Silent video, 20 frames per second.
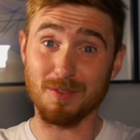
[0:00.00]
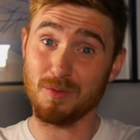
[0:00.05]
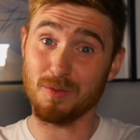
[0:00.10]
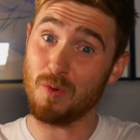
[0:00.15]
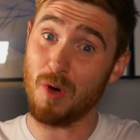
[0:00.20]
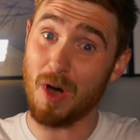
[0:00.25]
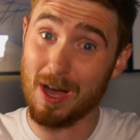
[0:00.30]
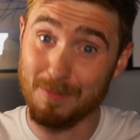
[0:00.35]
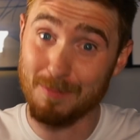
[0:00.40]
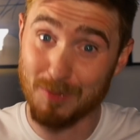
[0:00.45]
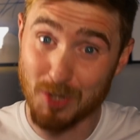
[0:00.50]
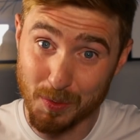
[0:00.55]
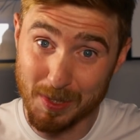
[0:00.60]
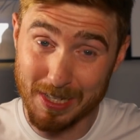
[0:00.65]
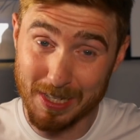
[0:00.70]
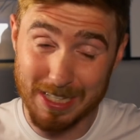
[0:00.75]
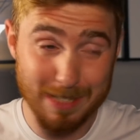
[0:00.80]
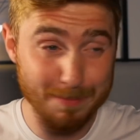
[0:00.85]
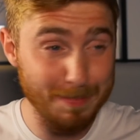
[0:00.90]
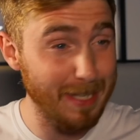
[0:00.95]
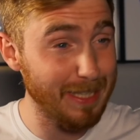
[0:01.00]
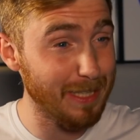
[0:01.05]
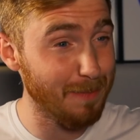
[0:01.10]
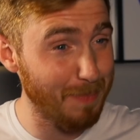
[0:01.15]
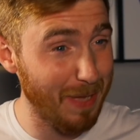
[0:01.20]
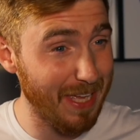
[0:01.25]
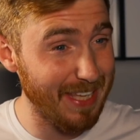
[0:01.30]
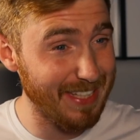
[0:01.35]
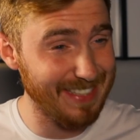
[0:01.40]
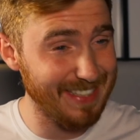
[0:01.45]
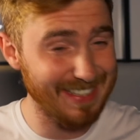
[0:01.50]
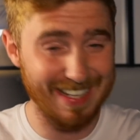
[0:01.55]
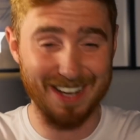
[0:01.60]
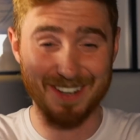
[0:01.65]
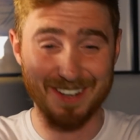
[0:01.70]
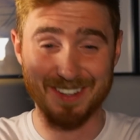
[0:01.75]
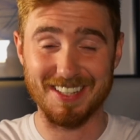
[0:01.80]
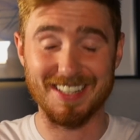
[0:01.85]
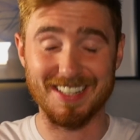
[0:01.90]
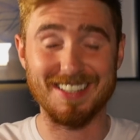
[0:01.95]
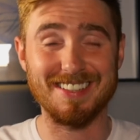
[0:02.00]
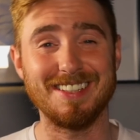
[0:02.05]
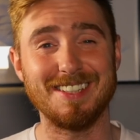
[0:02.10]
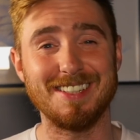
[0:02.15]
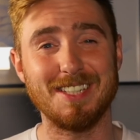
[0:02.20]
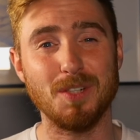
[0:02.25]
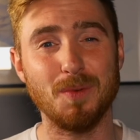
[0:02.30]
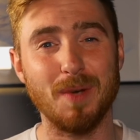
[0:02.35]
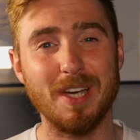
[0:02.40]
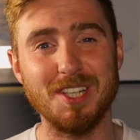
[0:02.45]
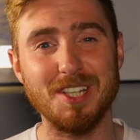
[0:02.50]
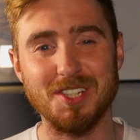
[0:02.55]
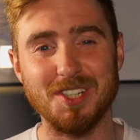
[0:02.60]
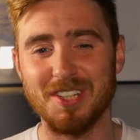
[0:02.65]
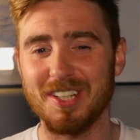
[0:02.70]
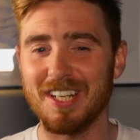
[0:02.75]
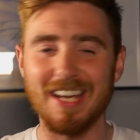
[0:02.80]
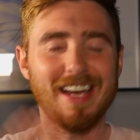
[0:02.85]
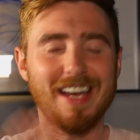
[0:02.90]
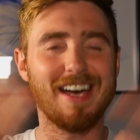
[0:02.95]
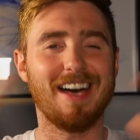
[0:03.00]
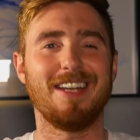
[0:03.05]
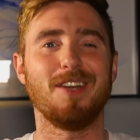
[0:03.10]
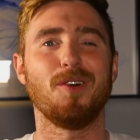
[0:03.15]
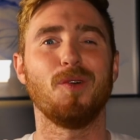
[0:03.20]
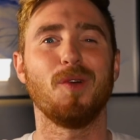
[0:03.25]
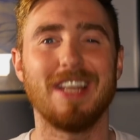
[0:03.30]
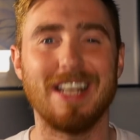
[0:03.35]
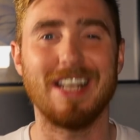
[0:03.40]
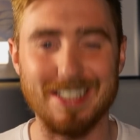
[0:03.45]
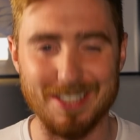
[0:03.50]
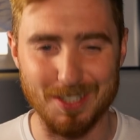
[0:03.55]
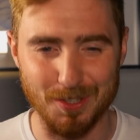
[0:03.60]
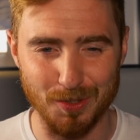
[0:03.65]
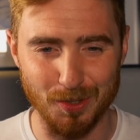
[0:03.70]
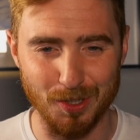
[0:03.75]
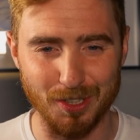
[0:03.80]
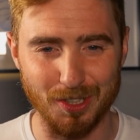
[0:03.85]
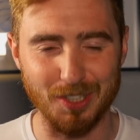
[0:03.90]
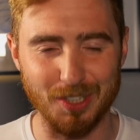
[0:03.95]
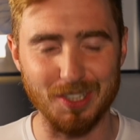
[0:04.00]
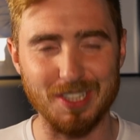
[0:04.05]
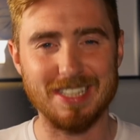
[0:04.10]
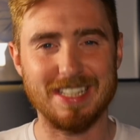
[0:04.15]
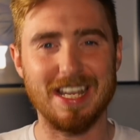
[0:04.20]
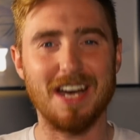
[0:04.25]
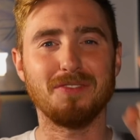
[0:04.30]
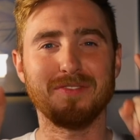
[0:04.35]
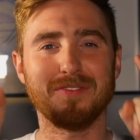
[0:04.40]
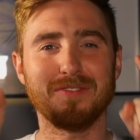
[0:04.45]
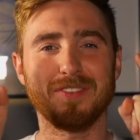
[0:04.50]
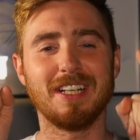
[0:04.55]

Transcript: What I'm doing to make the best out of this situation and all of that sort of good stuff.